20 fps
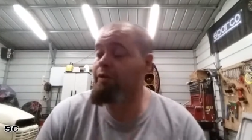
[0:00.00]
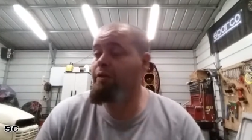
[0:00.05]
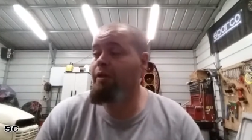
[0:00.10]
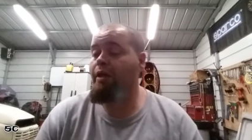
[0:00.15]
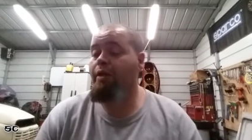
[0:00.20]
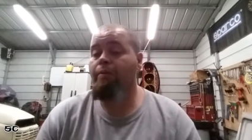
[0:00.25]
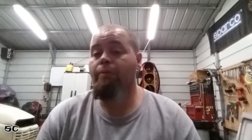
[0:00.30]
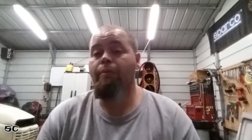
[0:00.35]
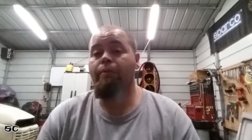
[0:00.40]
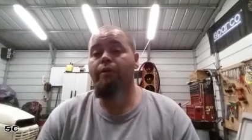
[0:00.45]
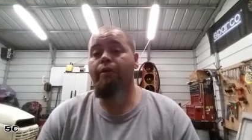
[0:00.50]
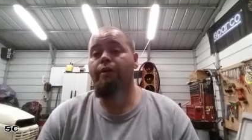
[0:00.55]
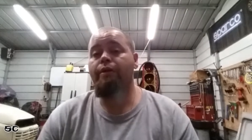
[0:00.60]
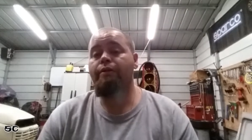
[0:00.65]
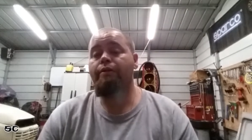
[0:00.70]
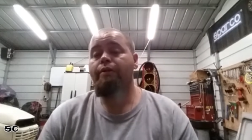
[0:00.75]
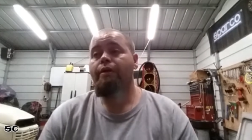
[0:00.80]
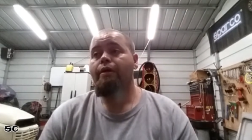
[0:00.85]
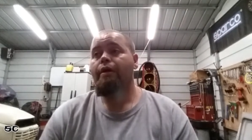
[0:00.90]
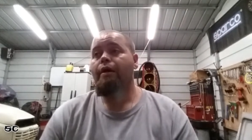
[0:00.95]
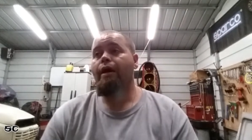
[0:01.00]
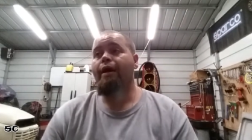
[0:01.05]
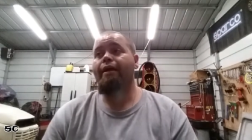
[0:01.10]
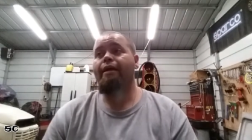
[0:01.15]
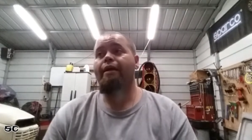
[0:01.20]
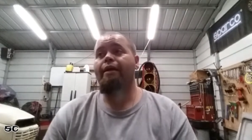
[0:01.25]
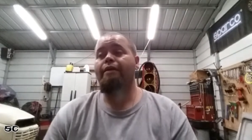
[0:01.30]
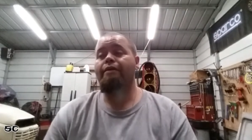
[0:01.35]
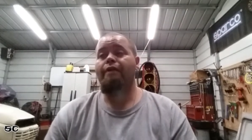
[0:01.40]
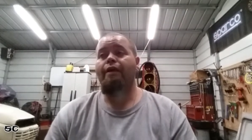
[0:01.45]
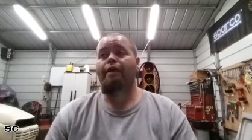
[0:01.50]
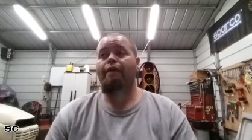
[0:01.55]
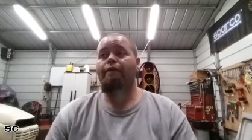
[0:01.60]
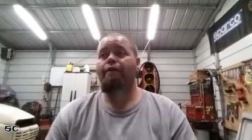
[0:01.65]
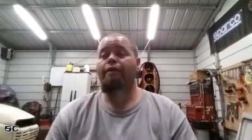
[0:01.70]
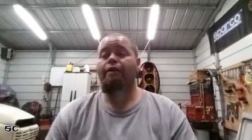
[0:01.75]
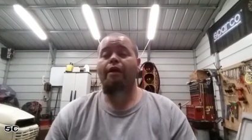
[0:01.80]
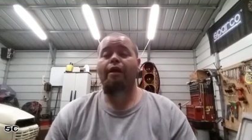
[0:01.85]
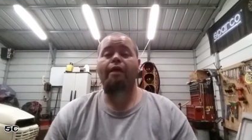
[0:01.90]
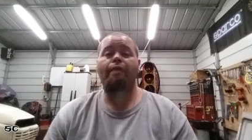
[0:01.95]
it's like the one that I can't think of
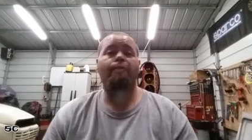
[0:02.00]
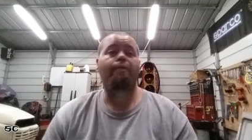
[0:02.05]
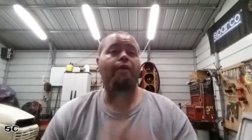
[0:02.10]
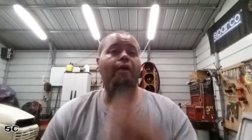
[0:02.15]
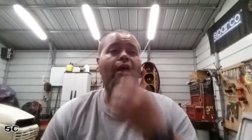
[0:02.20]
the name. The